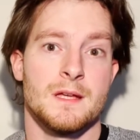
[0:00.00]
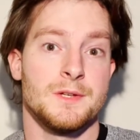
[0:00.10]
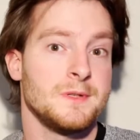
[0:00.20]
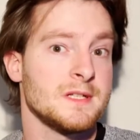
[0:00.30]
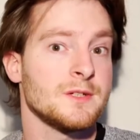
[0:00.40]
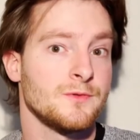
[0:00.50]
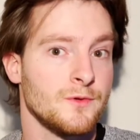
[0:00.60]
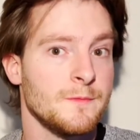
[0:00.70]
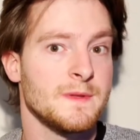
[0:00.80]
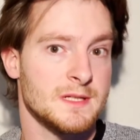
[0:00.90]
You need to
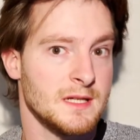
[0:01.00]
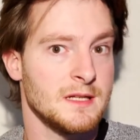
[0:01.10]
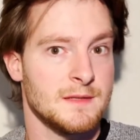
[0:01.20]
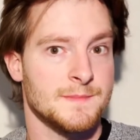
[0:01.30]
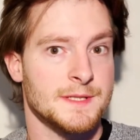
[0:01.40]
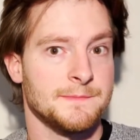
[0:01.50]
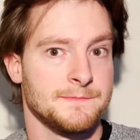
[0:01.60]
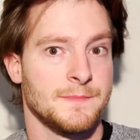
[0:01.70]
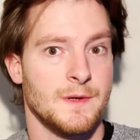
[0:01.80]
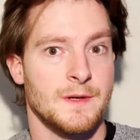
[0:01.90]
group the synonyms,
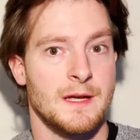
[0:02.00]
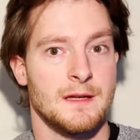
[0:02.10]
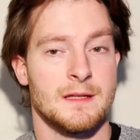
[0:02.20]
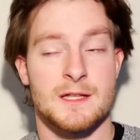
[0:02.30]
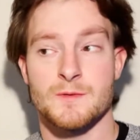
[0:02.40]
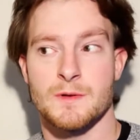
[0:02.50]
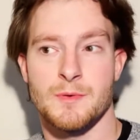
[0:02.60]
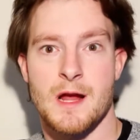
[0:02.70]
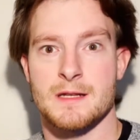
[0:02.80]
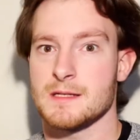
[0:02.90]
okay? And that's what we're
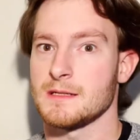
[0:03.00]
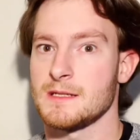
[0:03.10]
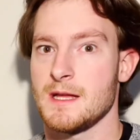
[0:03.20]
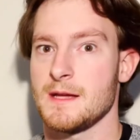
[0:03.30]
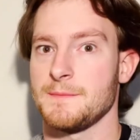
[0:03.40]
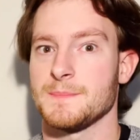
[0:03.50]
practicing today.